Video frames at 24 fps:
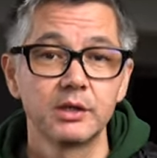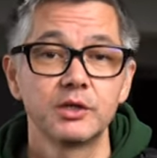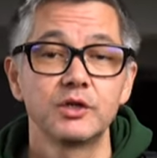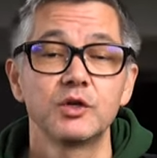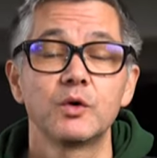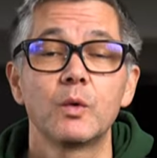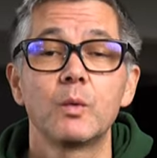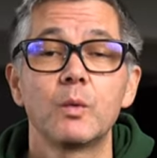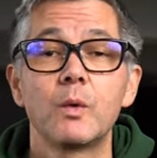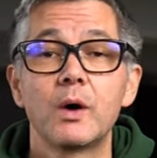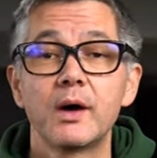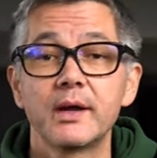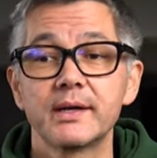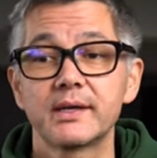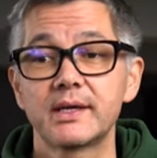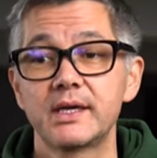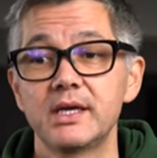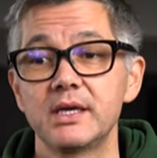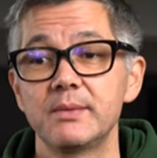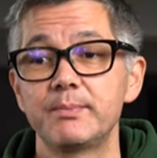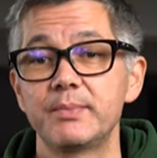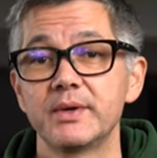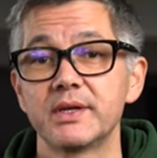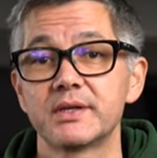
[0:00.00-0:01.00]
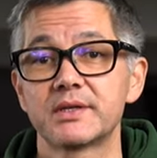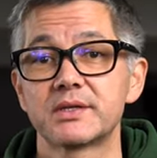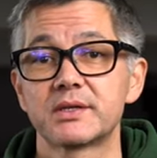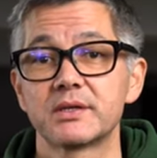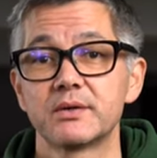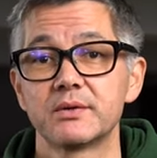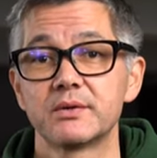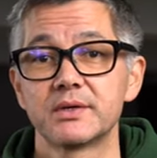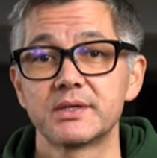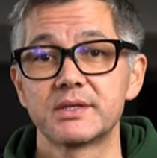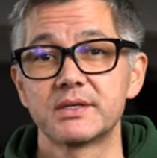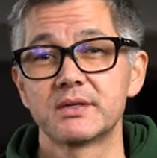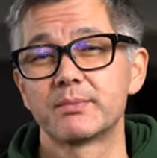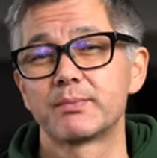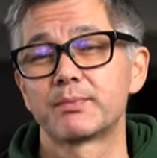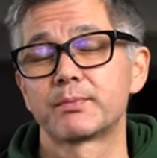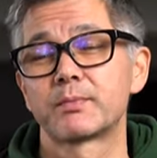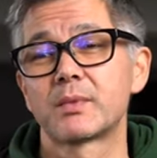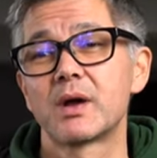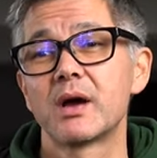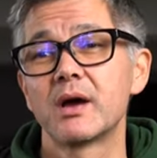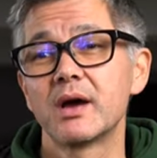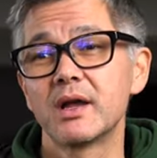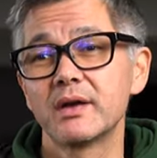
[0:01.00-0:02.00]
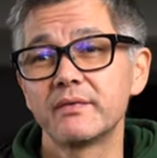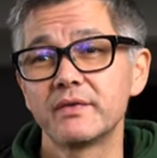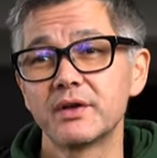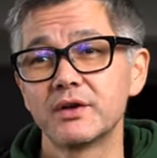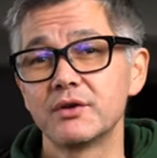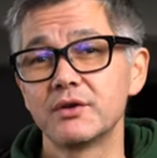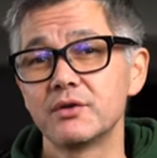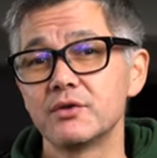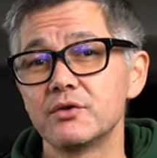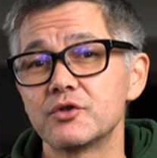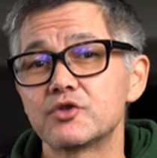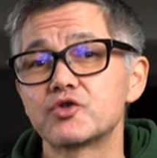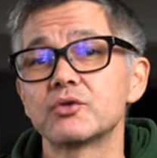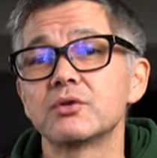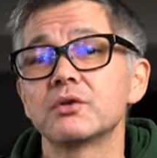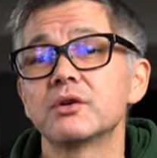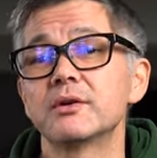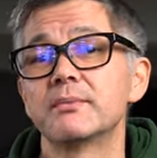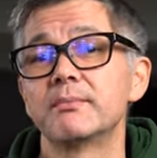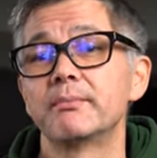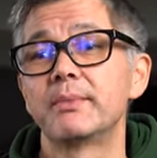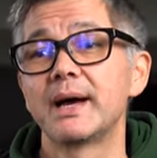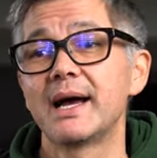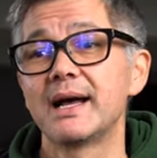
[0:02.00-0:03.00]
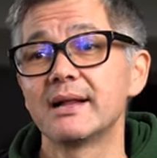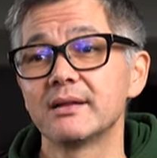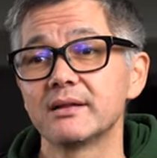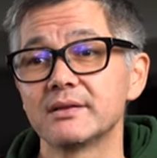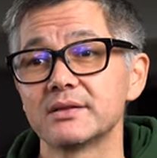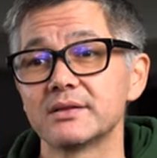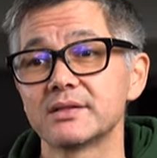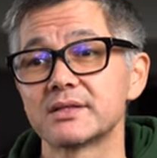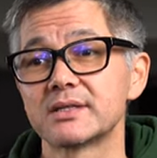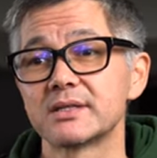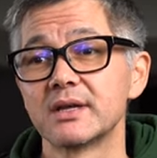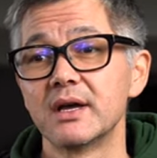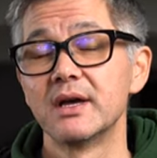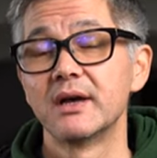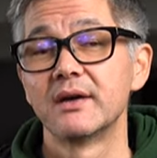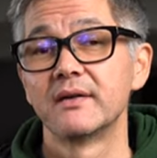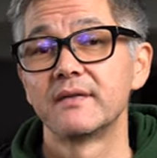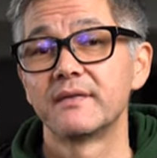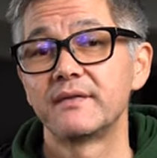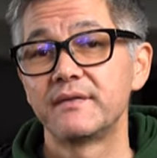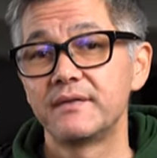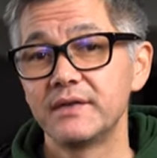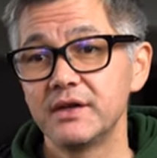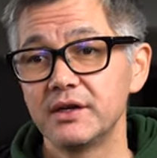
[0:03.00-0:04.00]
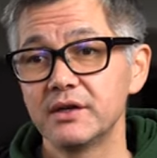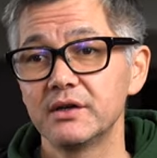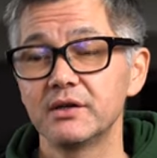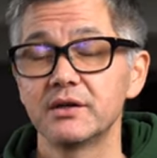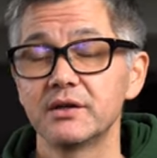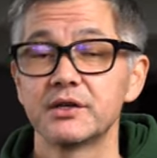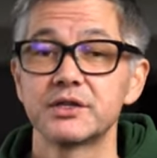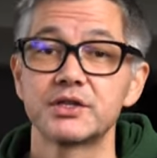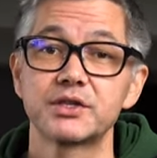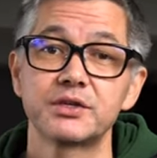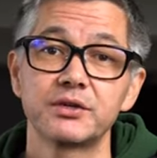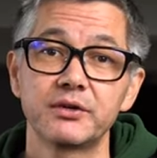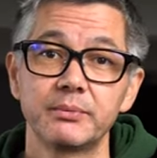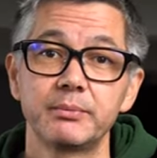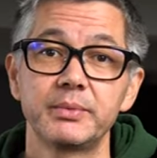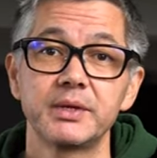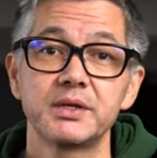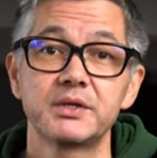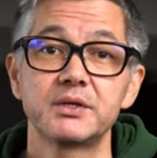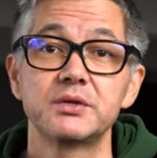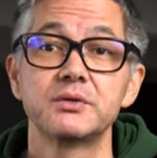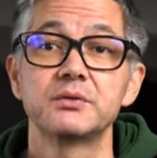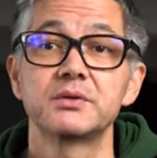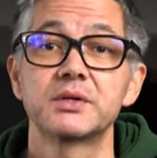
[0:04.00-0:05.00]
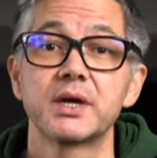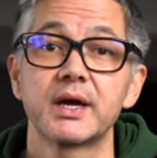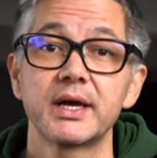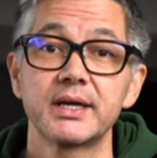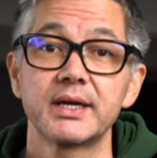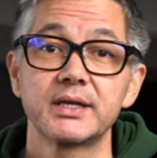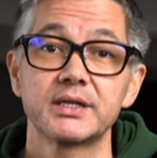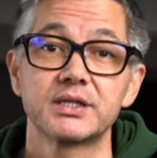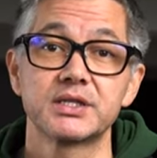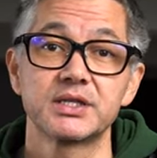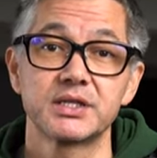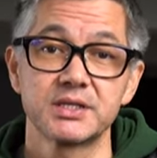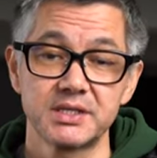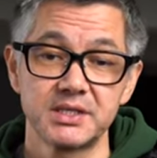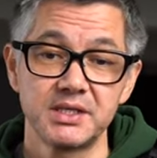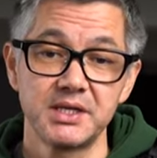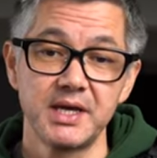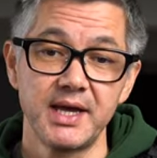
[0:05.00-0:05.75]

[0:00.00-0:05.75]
You'll want to keep it so it's in a kind of a neutral and balanced feel. It shouldn't be too tight just